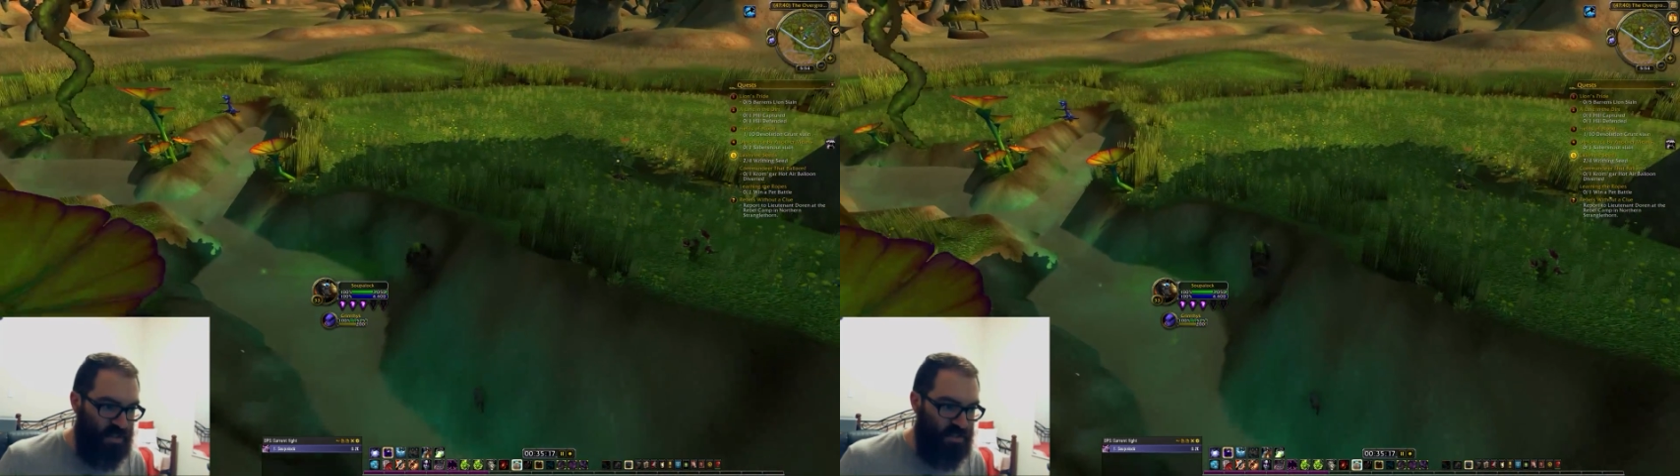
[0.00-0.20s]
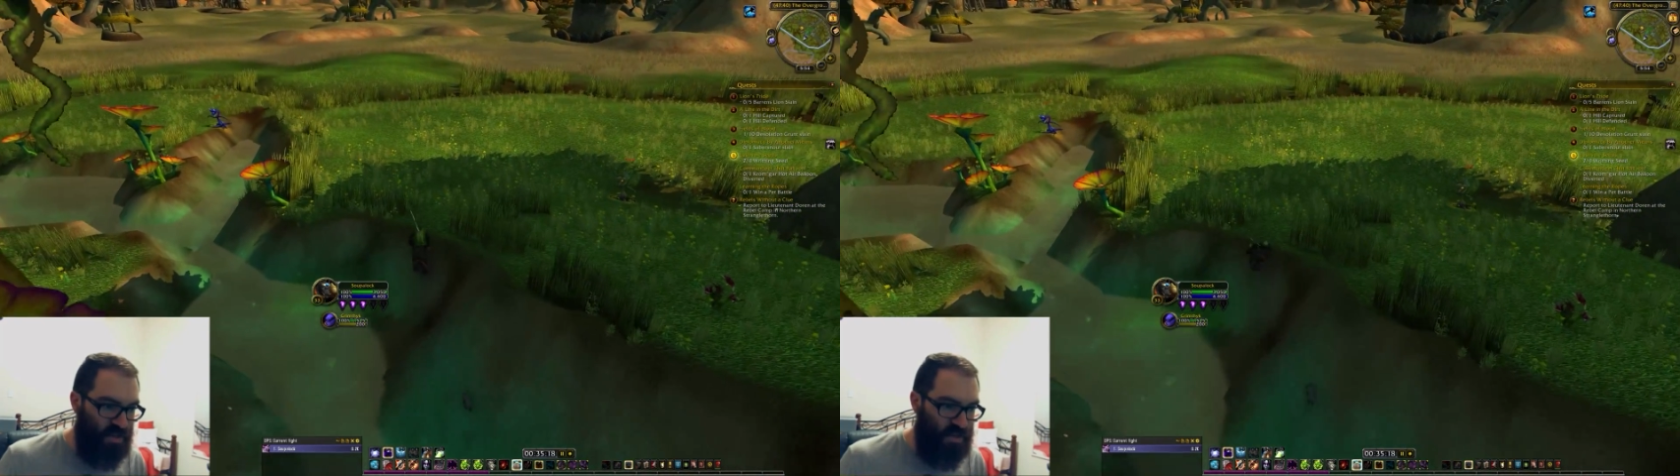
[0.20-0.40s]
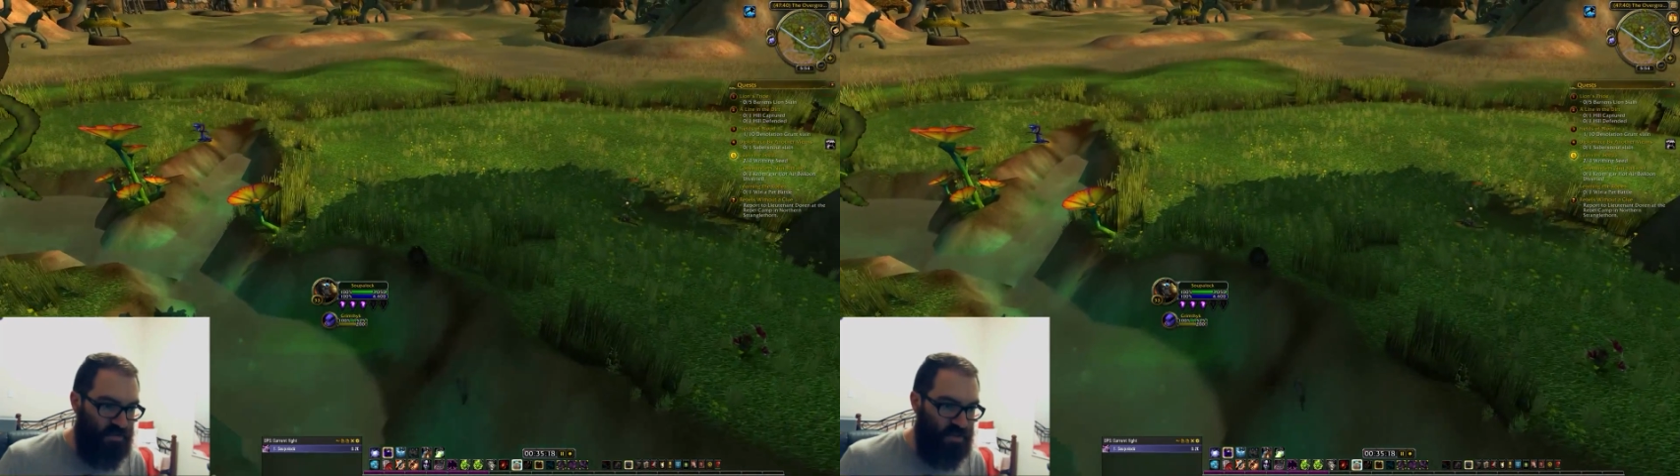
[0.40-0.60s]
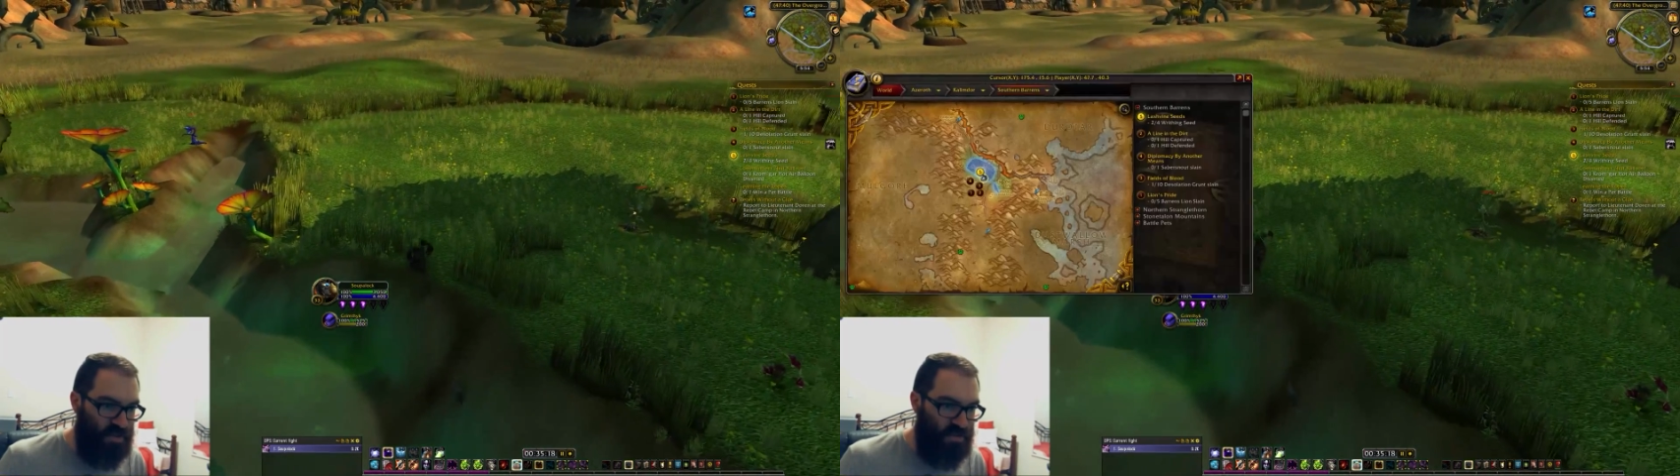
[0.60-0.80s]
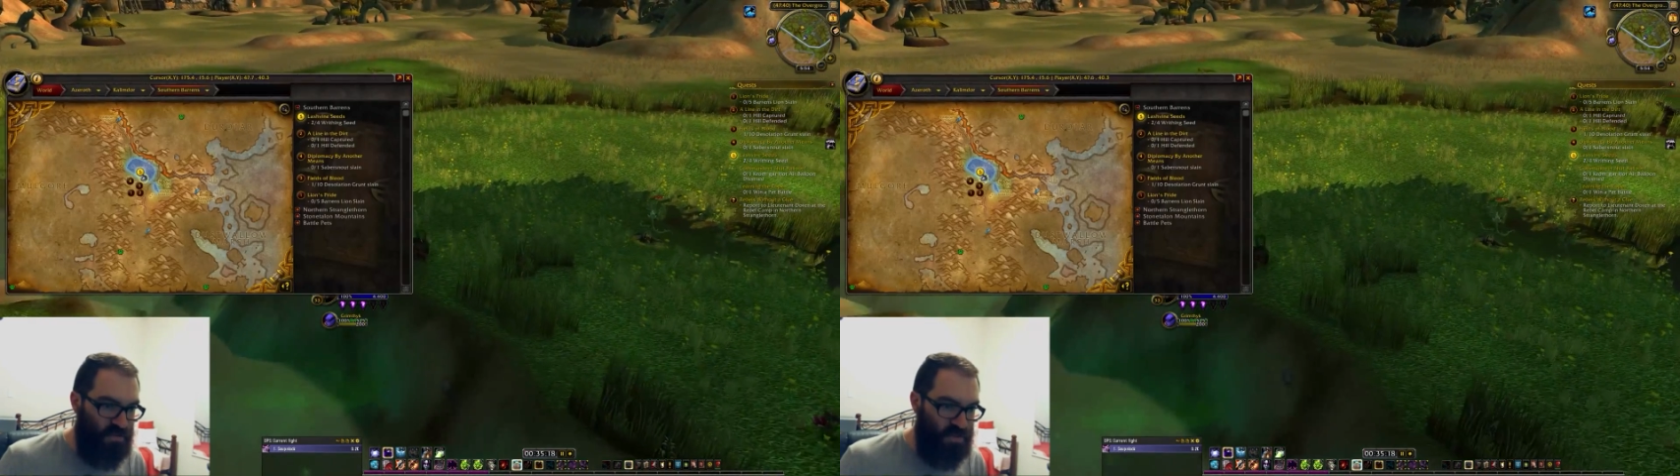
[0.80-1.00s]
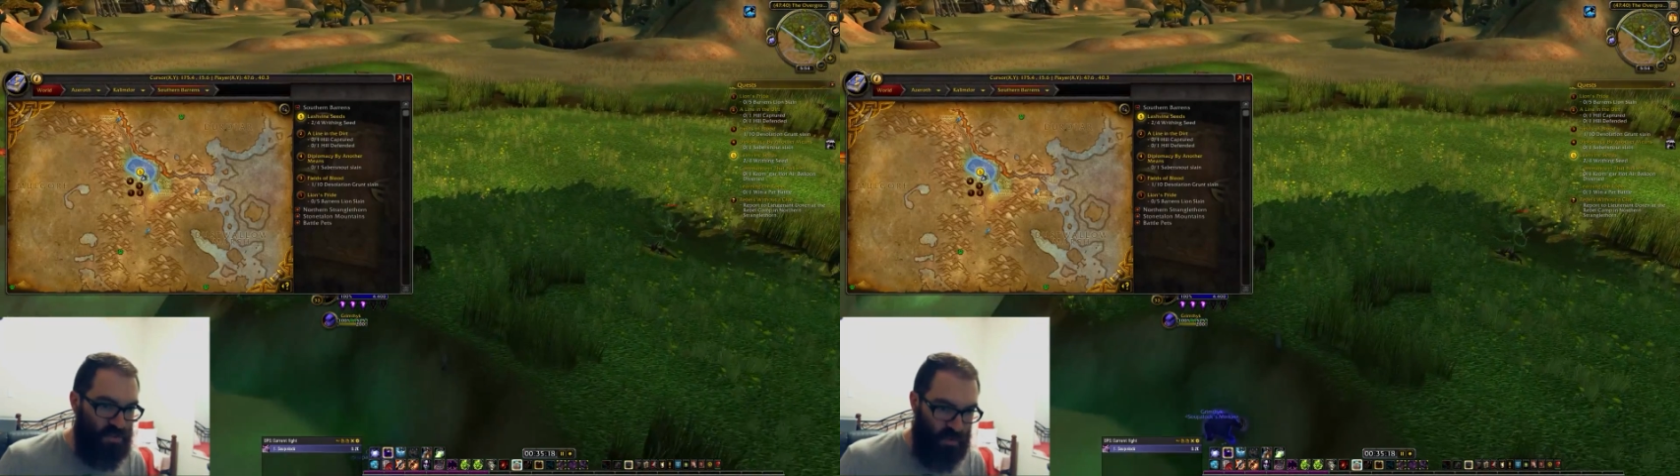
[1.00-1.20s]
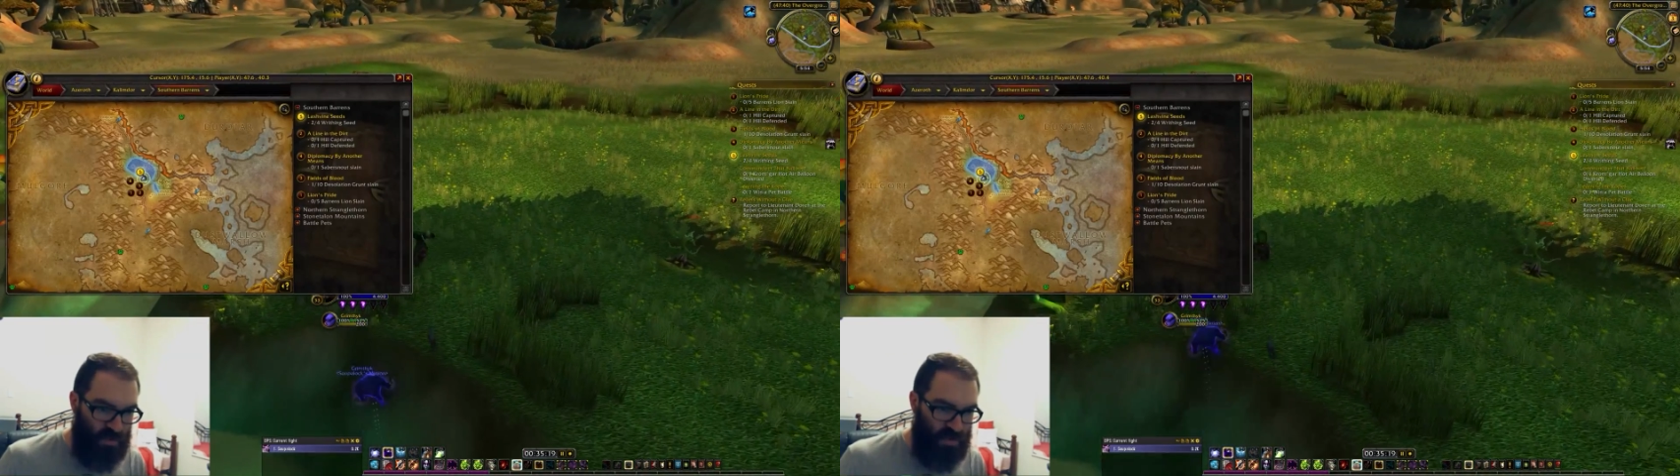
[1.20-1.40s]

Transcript: to try and restore it, and